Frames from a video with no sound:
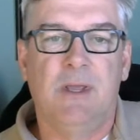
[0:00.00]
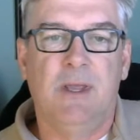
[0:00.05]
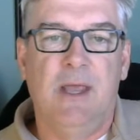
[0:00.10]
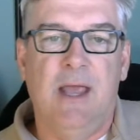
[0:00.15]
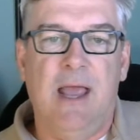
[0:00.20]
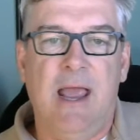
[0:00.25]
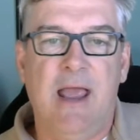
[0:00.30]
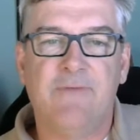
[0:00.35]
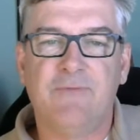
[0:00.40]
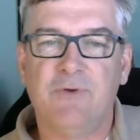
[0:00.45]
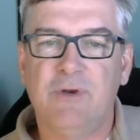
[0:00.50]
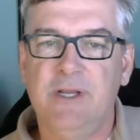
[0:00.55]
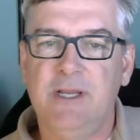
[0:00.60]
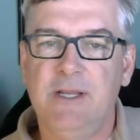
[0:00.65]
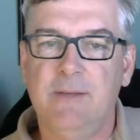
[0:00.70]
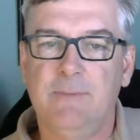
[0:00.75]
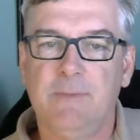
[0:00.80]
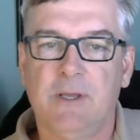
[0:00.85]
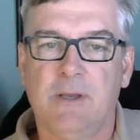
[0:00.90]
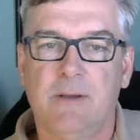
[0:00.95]
After
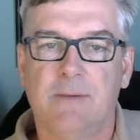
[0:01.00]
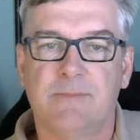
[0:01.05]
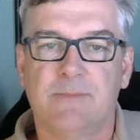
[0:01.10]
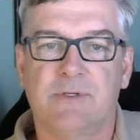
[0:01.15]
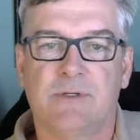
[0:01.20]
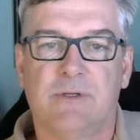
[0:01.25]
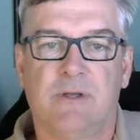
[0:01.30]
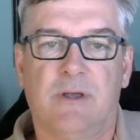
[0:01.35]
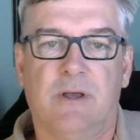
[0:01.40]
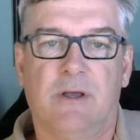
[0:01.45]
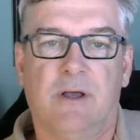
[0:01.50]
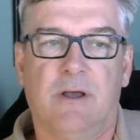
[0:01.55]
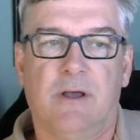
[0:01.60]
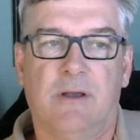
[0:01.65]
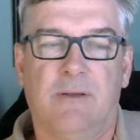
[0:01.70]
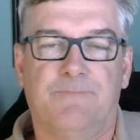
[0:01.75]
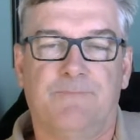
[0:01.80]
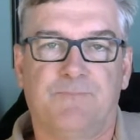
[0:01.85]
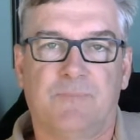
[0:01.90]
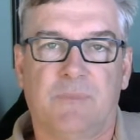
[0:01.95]
him comes
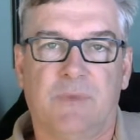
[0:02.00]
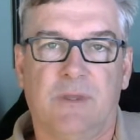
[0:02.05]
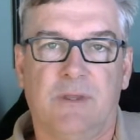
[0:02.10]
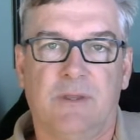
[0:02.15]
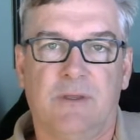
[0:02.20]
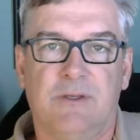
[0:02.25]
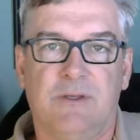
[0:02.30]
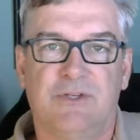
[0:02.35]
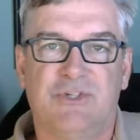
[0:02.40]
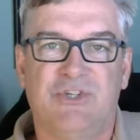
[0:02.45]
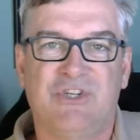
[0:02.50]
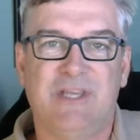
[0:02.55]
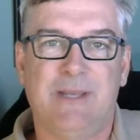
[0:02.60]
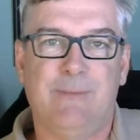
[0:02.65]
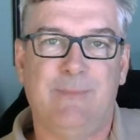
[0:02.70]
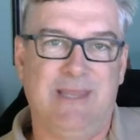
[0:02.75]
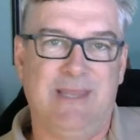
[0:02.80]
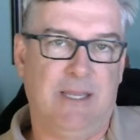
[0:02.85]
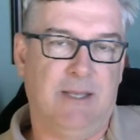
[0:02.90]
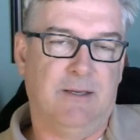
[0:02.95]

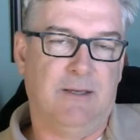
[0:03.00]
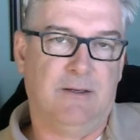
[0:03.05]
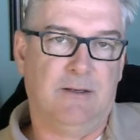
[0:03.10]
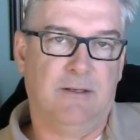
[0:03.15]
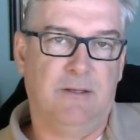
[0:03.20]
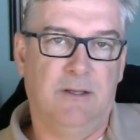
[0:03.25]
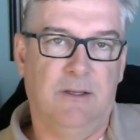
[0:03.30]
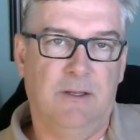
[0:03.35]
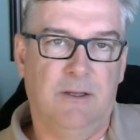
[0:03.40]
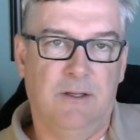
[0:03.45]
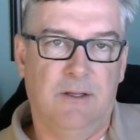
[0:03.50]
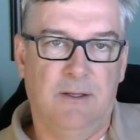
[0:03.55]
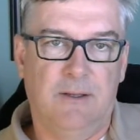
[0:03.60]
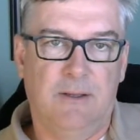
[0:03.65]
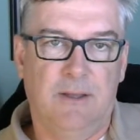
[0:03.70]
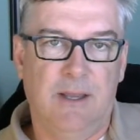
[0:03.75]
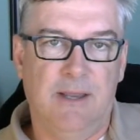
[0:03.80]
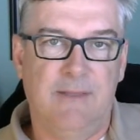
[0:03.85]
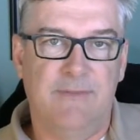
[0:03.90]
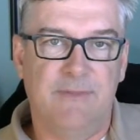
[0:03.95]
Shimei,
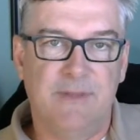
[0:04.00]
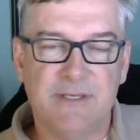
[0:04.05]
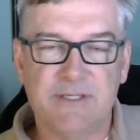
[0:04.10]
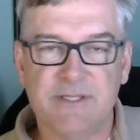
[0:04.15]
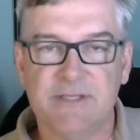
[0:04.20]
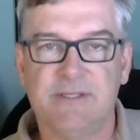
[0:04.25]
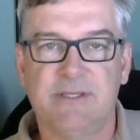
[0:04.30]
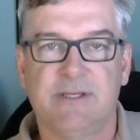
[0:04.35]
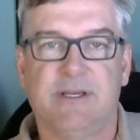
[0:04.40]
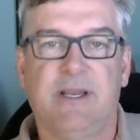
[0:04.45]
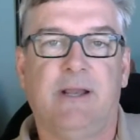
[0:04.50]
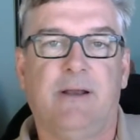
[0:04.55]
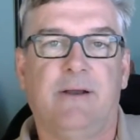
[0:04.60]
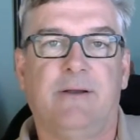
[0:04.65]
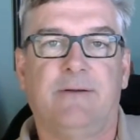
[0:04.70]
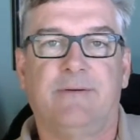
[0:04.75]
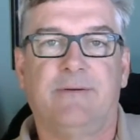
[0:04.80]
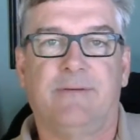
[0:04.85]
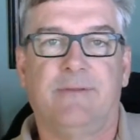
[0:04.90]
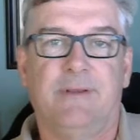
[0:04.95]
and this is the
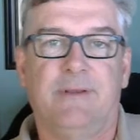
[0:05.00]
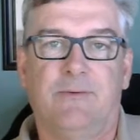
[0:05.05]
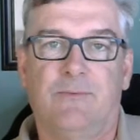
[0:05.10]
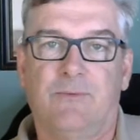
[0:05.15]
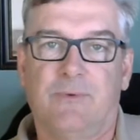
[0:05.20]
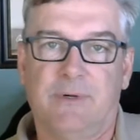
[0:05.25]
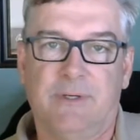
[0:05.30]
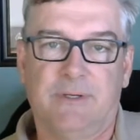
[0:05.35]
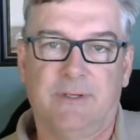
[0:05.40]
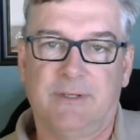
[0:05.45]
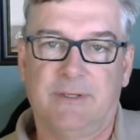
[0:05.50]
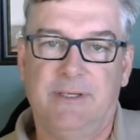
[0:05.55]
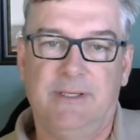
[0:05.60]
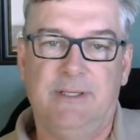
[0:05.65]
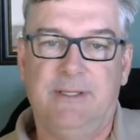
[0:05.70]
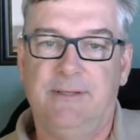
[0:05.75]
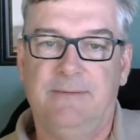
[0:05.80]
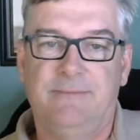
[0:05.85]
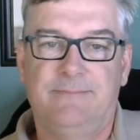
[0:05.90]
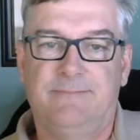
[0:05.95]
character that
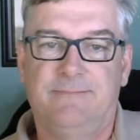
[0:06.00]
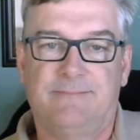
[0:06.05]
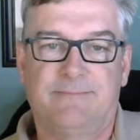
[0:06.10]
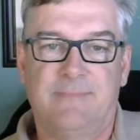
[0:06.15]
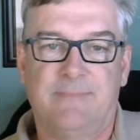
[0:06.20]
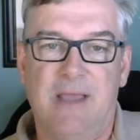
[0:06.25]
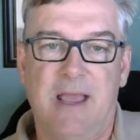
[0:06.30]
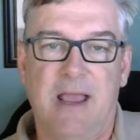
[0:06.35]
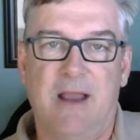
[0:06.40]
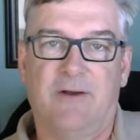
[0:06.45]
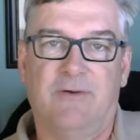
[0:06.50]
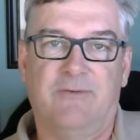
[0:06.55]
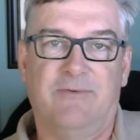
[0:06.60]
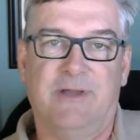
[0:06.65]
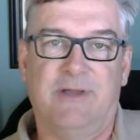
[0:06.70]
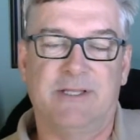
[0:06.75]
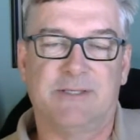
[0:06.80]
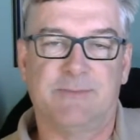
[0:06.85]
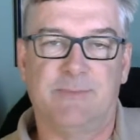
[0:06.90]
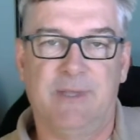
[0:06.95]
really
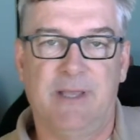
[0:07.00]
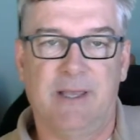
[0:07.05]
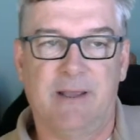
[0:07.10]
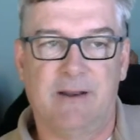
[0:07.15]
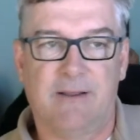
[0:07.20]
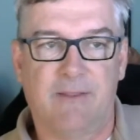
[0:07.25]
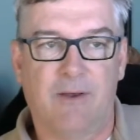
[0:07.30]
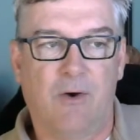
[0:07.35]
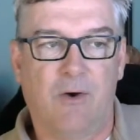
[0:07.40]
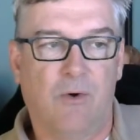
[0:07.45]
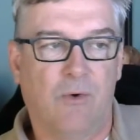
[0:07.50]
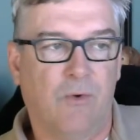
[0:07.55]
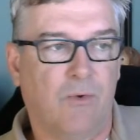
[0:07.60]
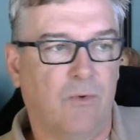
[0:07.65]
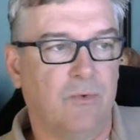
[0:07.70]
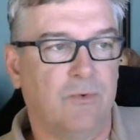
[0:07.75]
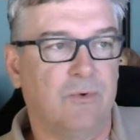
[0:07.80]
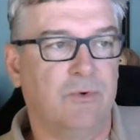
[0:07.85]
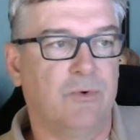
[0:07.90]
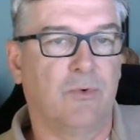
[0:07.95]
aggravates me out of the
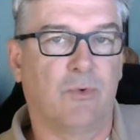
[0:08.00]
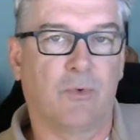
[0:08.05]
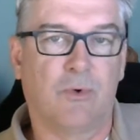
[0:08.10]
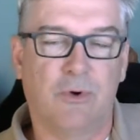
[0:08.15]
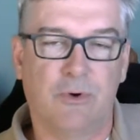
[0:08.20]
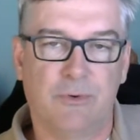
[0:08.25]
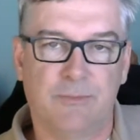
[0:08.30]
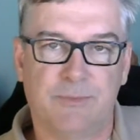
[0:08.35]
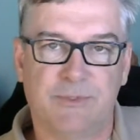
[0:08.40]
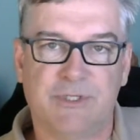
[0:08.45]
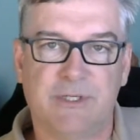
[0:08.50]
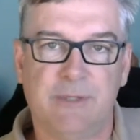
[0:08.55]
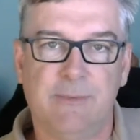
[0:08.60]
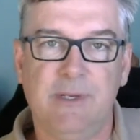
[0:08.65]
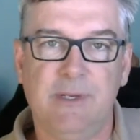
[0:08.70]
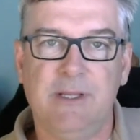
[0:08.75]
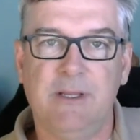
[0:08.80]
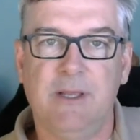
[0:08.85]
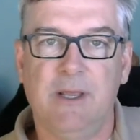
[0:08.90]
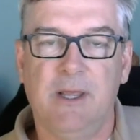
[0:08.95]
whole group.
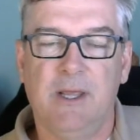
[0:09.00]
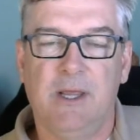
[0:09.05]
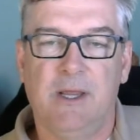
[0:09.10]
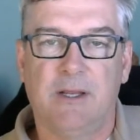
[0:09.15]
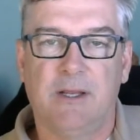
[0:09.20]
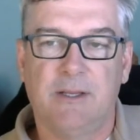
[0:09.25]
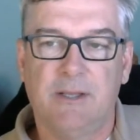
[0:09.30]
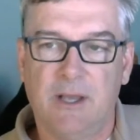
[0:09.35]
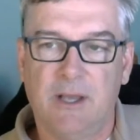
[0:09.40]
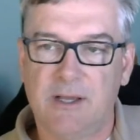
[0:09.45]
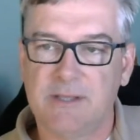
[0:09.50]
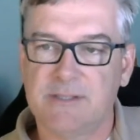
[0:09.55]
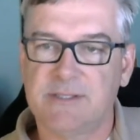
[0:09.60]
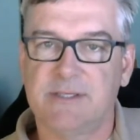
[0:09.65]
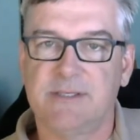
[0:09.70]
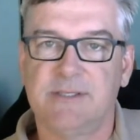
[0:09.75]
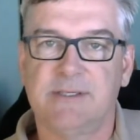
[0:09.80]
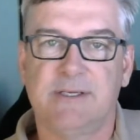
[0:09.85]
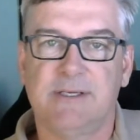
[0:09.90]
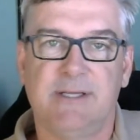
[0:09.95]
Shimei
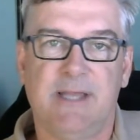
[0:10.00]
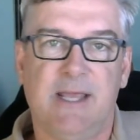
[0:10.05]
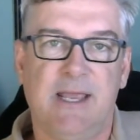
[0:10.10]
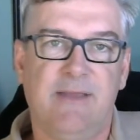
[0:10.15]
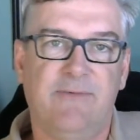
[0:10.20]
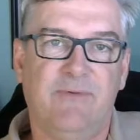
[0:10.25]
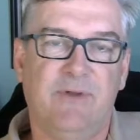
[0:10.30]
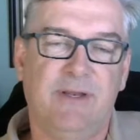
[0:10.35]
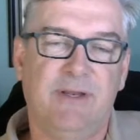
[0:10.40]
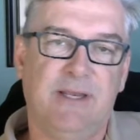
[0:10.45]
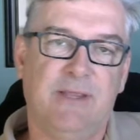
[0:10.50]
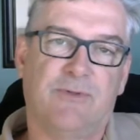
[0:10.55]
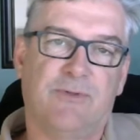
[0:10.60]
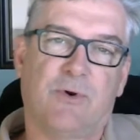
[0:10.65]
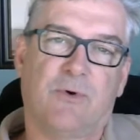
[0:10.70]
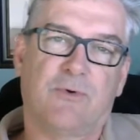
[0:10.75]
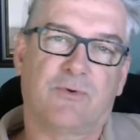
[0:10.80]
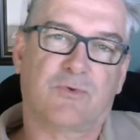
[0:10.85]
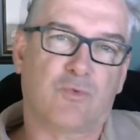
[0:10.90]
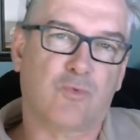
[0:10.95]
cusses at David and he
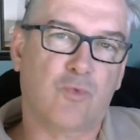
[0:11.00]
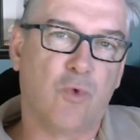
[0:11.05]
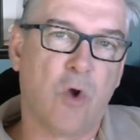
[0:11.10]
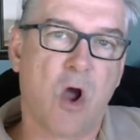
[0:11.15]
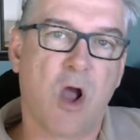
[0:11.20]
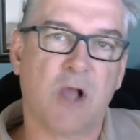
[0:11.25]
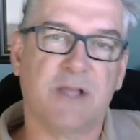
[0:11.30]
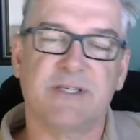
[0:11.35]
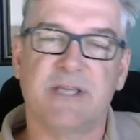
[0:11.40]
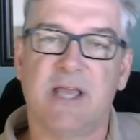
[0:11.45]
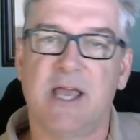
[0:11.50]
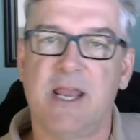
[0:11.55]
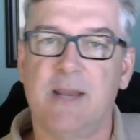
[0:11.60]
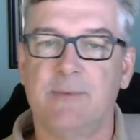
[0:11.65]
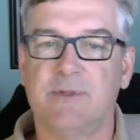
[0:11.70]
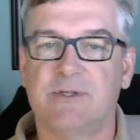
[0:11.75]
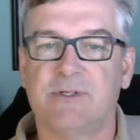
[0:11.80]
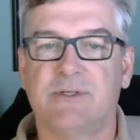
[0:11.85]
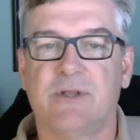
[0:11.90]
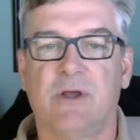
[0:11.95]
throws rocks at him
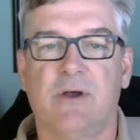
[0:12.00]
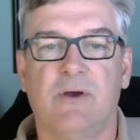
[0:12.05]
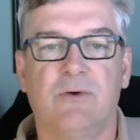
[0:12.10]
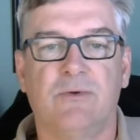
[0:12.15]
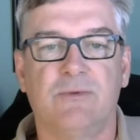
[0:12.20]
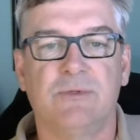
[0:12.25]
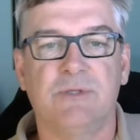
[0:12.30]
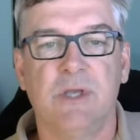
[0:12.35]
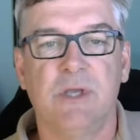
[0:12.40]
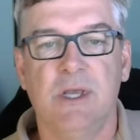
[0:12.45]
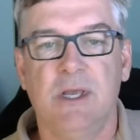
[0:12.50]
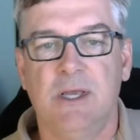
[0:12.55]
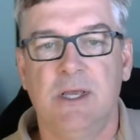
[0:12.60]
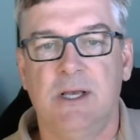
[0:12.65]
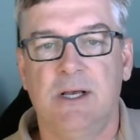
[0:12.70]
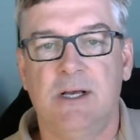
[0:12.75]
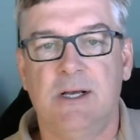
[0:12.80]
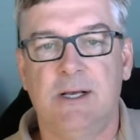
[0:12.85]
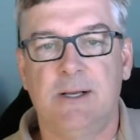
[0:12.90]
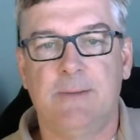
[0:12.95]
and stones,
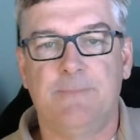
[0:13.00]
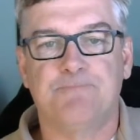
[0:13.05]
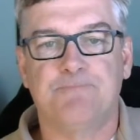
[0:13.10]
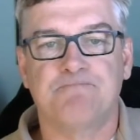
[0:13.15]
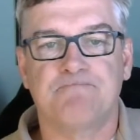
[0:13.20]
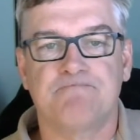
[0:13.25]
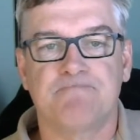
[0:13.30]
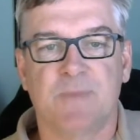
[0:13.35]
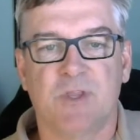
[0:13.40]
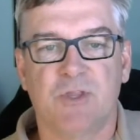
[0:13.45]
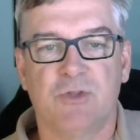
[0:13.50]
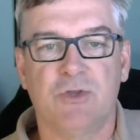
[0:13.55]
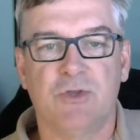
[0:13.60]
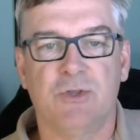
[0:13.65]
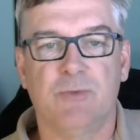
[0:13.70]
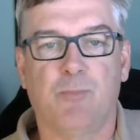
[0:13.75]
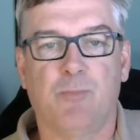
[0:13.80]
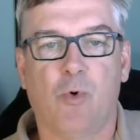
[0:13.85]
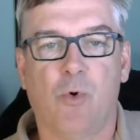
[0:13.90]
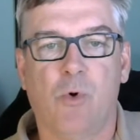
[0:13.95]
to
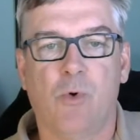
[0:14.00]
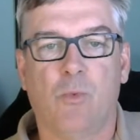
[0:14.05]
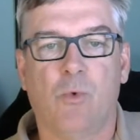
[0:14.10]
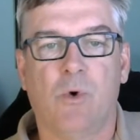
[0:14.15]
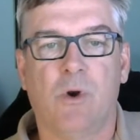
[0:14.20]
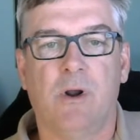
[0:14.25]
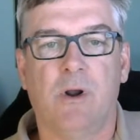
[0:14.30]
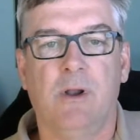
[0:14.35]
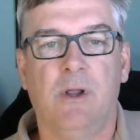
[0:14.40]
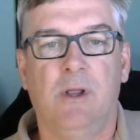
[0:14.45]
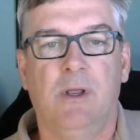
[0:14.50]
the point where